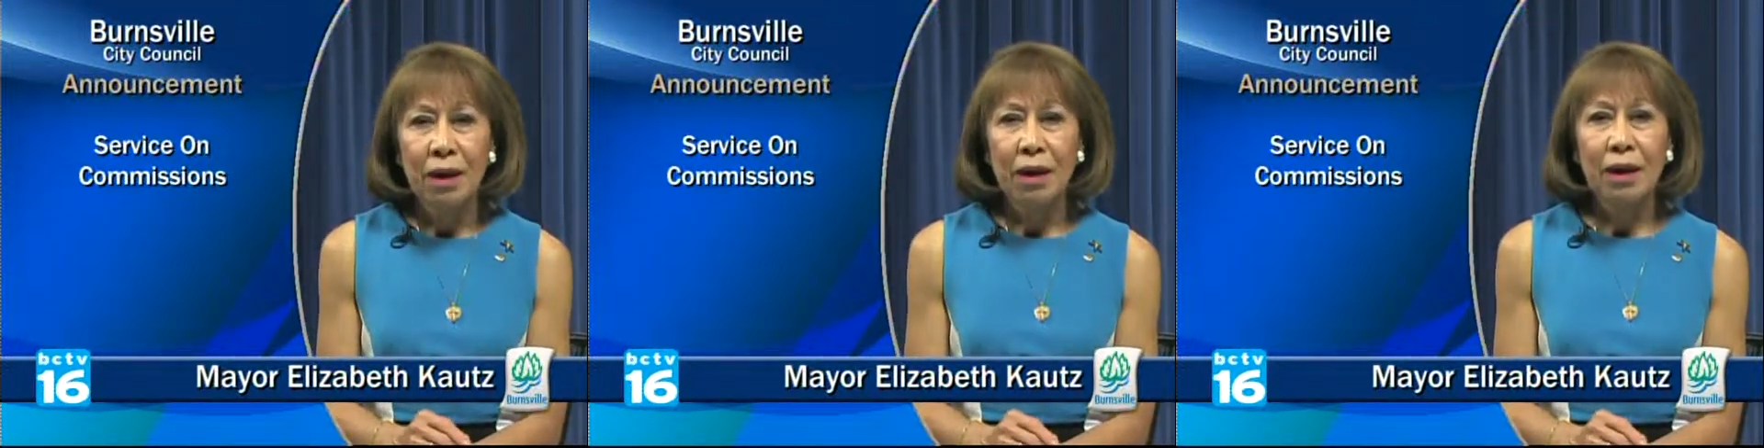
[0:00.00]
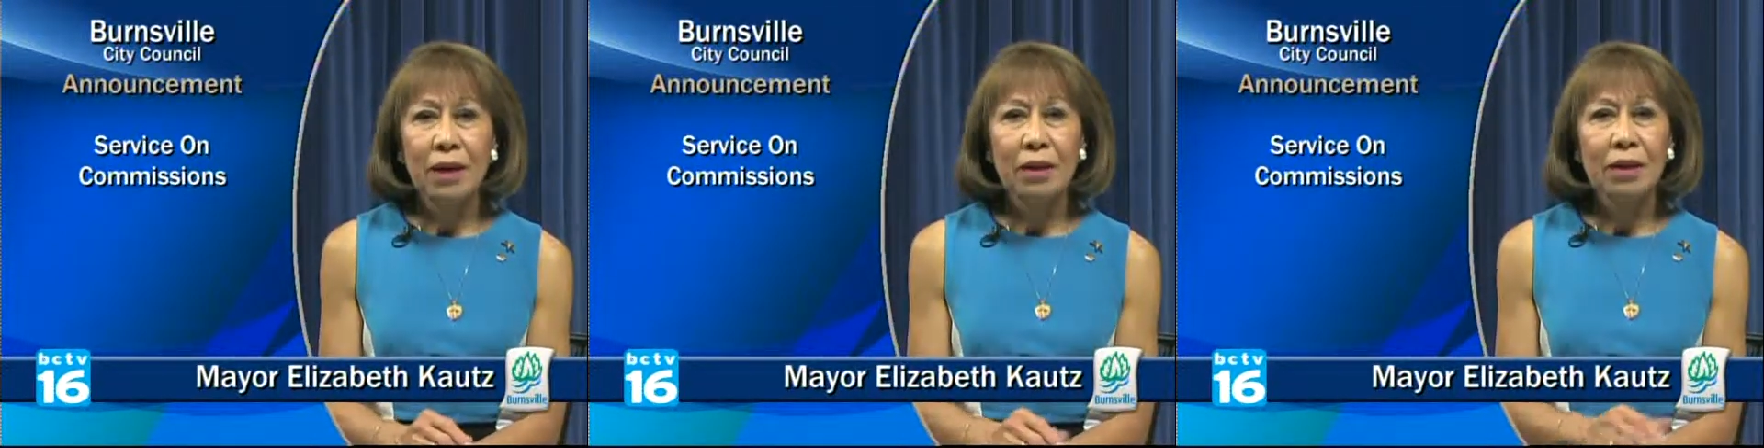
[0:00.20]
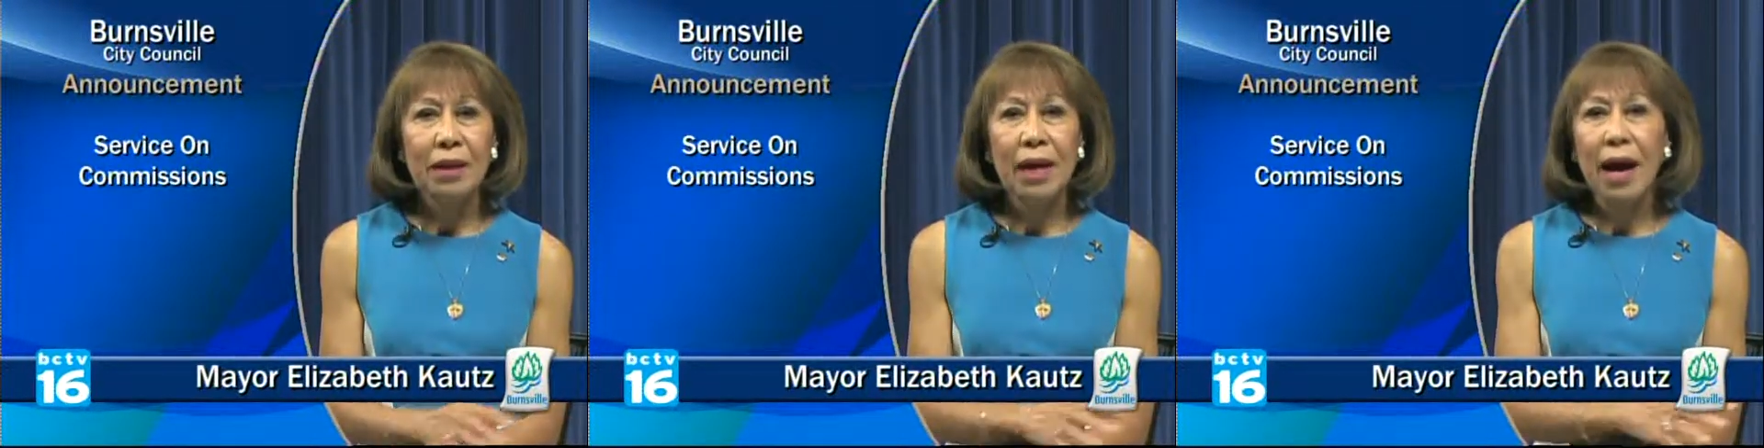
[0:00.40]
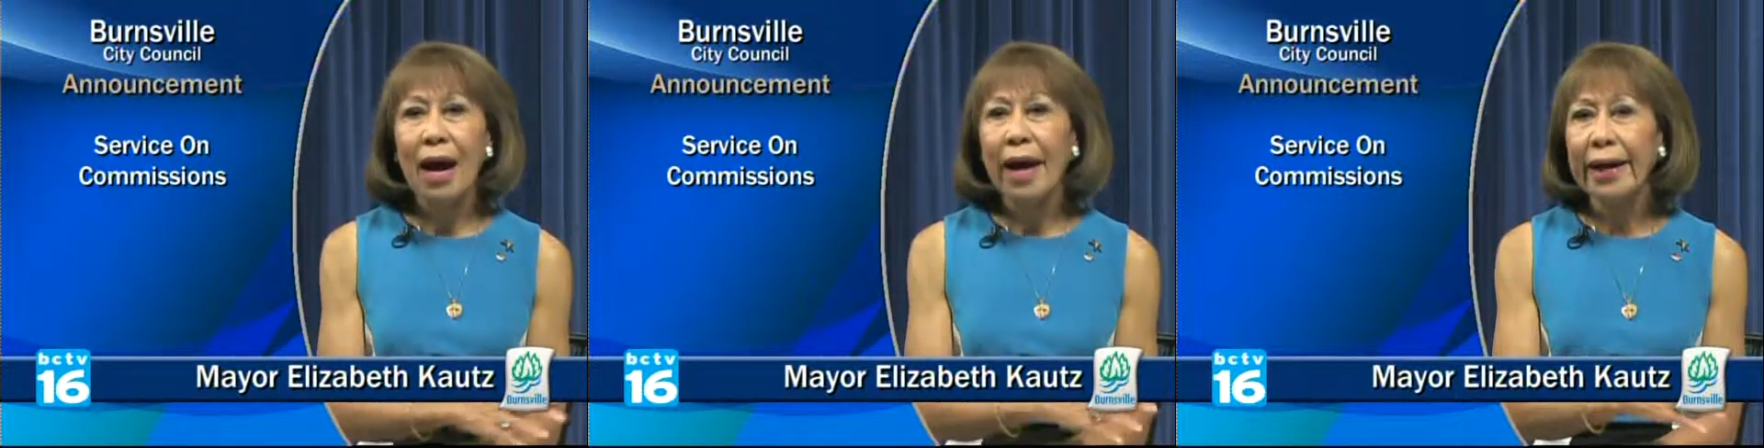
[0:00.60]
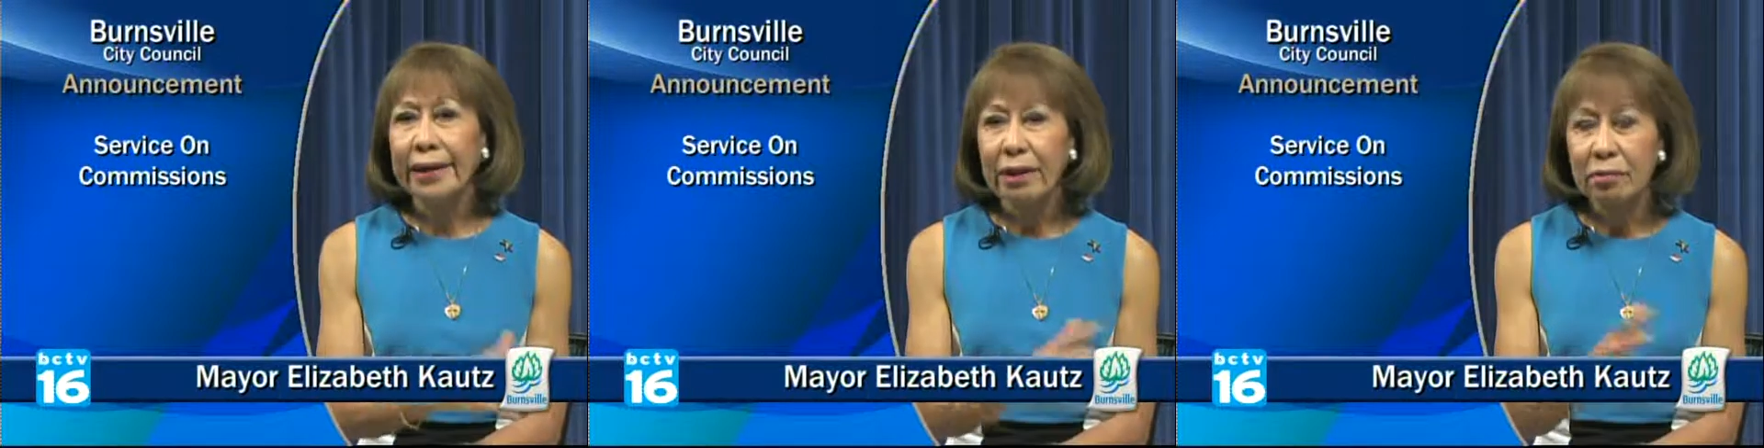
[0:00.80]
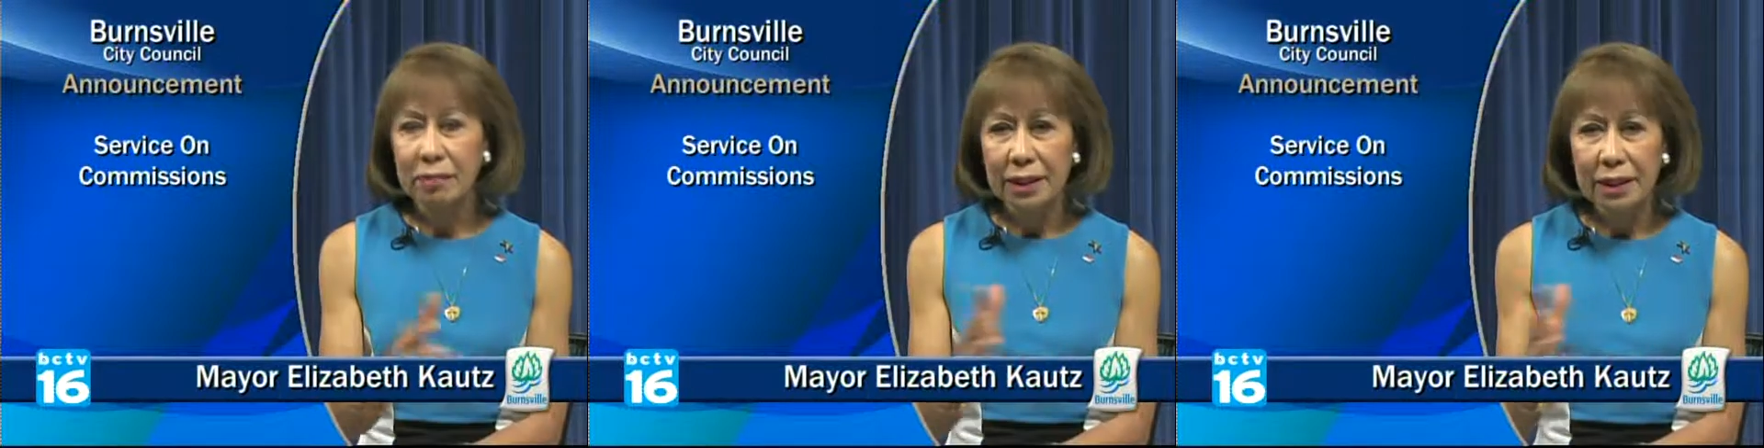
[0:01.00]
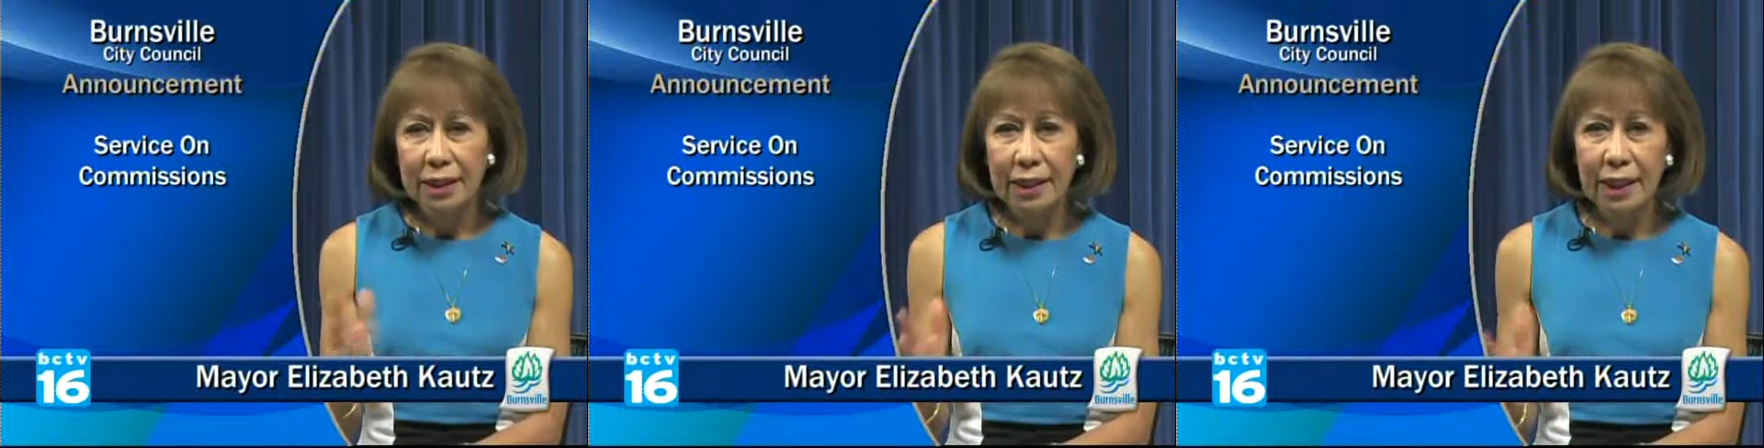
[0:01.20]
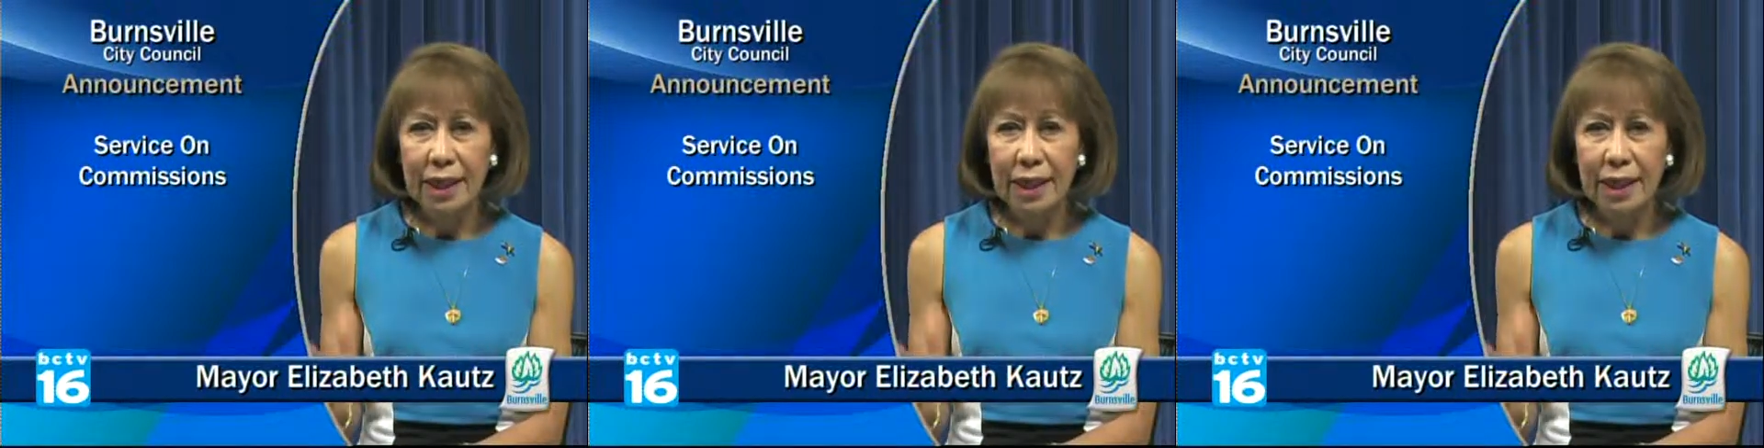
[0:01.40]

on items